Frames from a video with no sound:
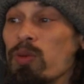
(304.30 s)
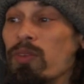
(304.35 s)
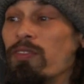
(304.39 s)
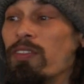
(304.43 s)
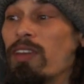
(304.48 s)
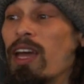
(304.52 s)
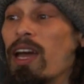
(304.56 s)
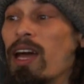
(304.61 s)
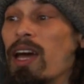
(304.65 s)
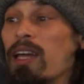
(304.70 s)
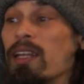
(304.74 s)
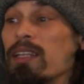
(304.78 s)
we've
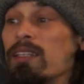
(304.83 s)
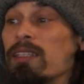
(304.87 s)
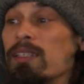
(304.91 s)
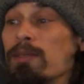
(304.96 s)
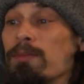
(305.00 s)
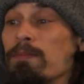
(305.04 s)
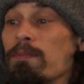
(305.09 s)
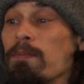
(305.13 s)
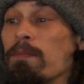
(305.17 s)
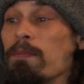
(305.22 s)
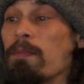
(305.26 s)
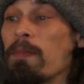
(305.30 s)
got
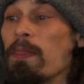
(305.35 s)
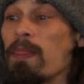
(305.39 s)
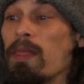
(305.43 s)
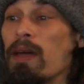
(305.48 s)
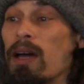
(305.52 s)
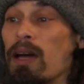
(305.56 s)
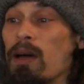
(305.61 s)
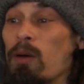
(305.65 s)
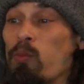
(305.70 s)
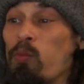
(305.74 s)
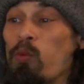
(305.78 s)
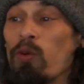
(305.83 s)

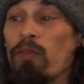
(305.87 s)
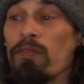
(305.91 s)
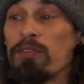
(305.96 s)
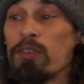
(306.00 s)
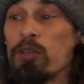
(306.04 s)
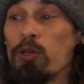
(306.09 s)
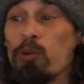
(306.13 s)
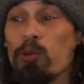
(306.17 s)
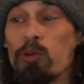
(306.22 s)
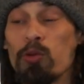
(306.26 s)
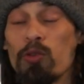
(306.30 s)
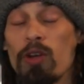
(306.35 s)
the wolf
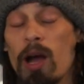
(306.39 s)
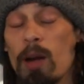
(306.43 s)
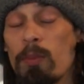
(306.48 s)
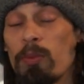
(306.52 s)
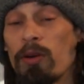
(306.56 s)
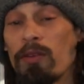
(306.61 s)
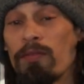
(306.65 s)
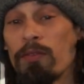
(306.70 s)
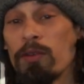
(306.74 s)
tooth dropper